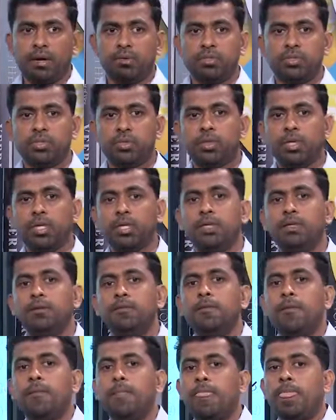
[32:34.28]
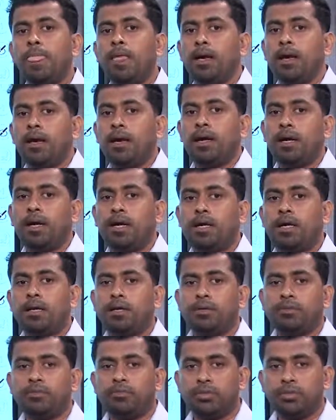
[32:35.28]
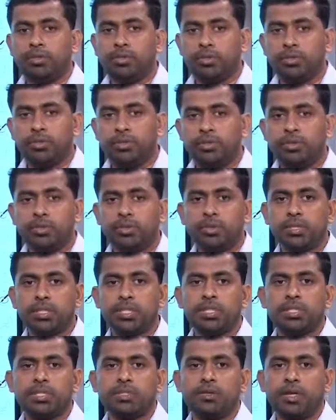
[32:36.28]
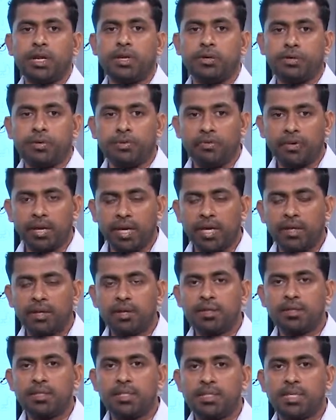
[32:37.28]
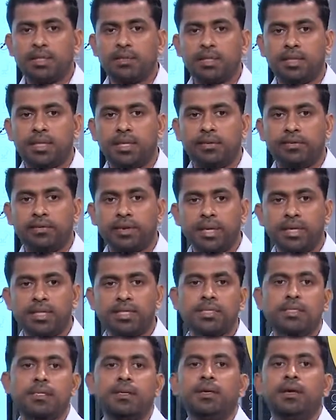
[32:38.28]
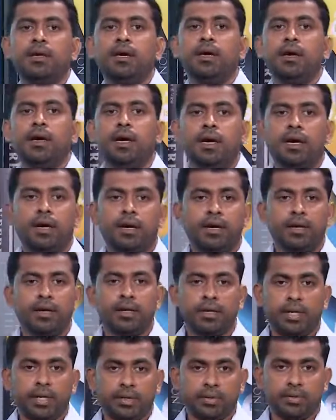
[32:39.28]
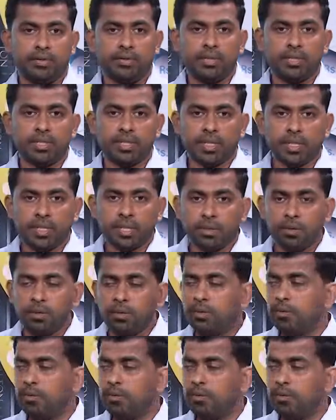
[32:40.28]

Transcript: sugar, fruit juice, ready to drink, synthetic drinks, ready to serve,